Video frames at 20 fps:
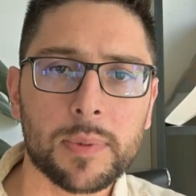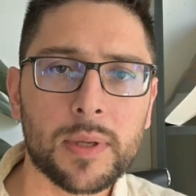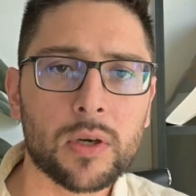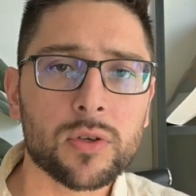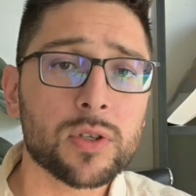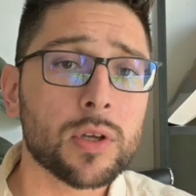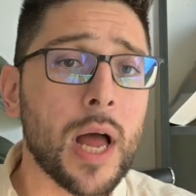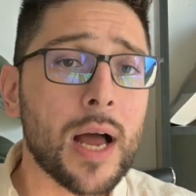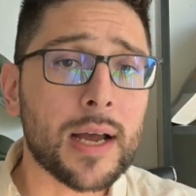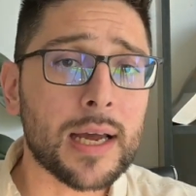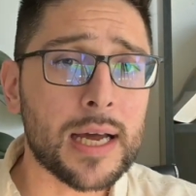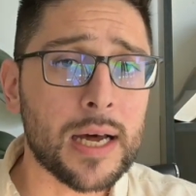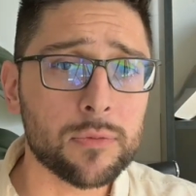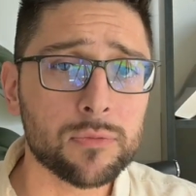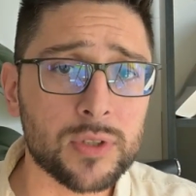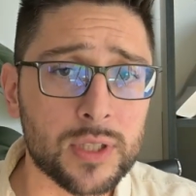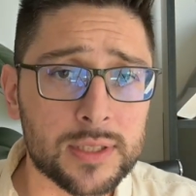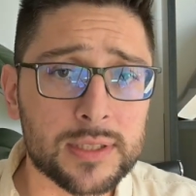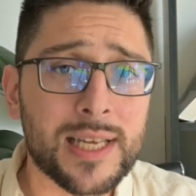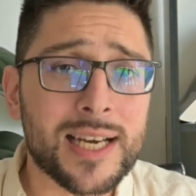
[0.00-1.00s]
because
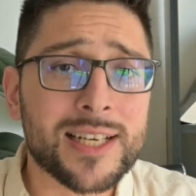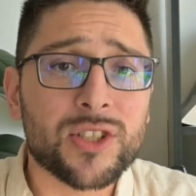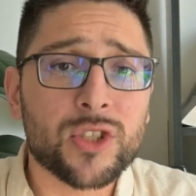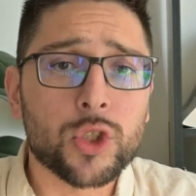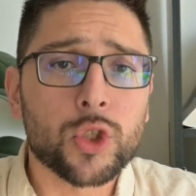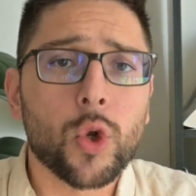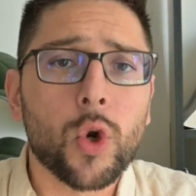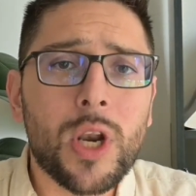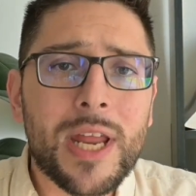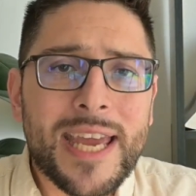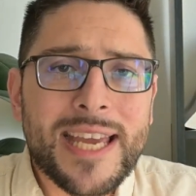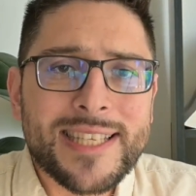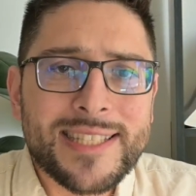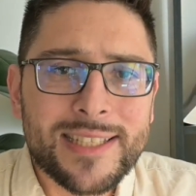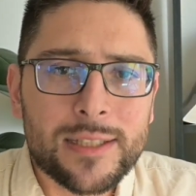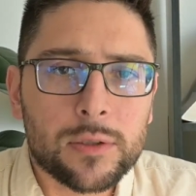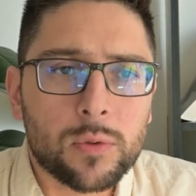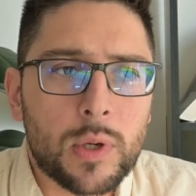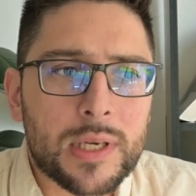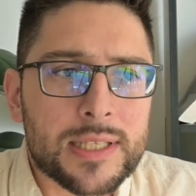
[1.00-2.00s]
accountants, they are so
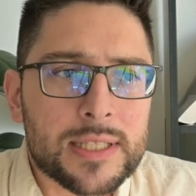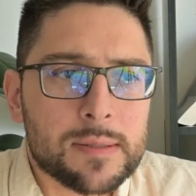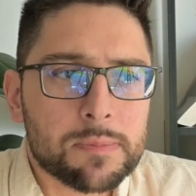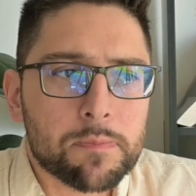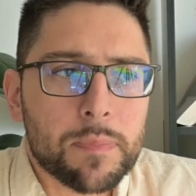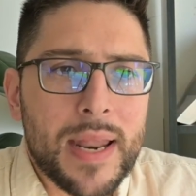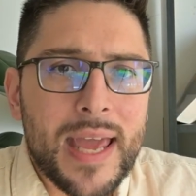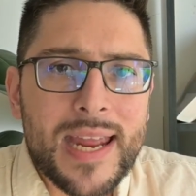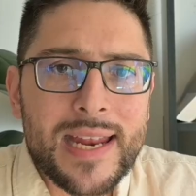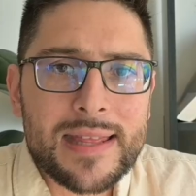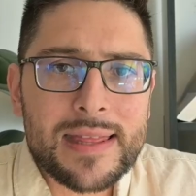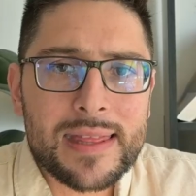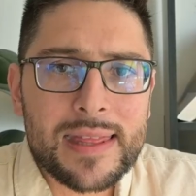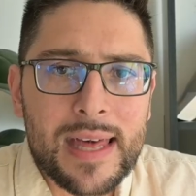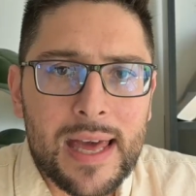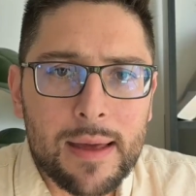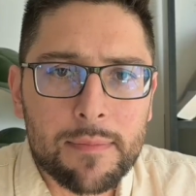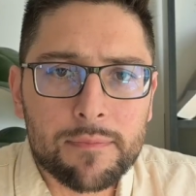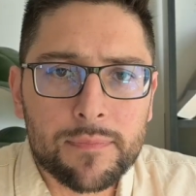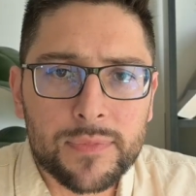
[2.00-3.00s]
lazy to explain
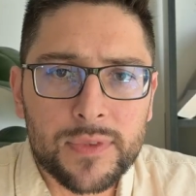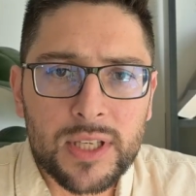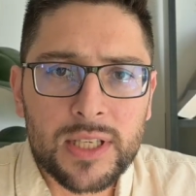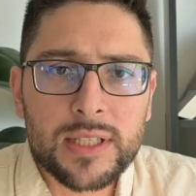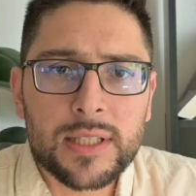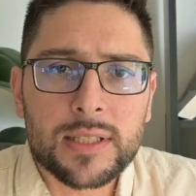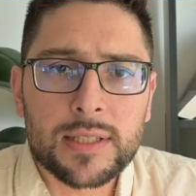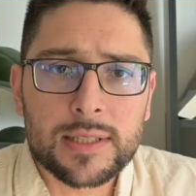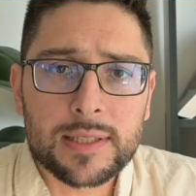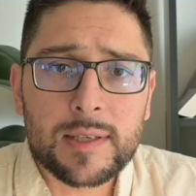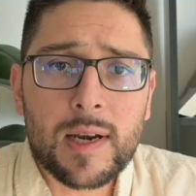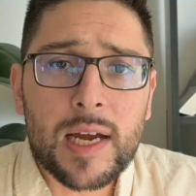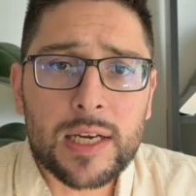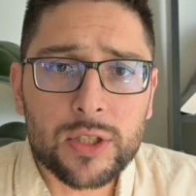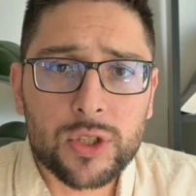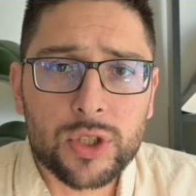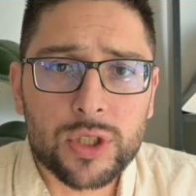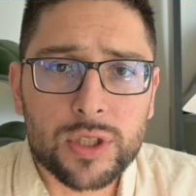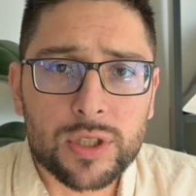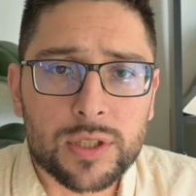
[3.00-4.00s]
them these
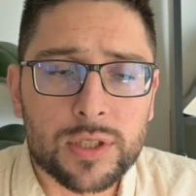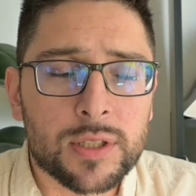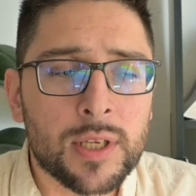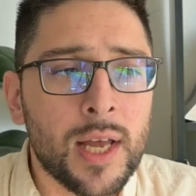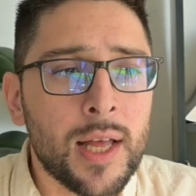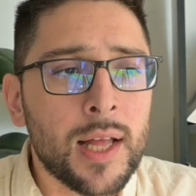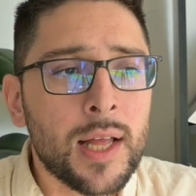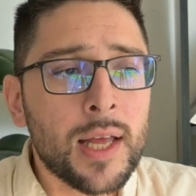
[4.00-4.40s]
structures.